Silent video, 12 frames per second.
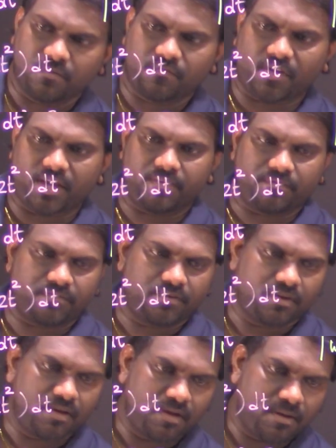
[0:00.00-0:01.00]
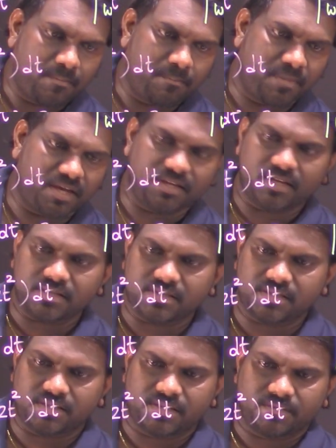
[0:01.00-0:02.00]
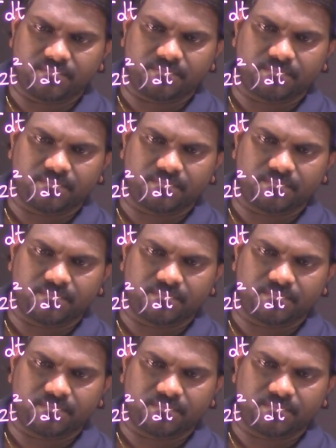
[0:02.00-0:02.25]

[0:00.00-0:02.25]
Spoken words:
5 minus,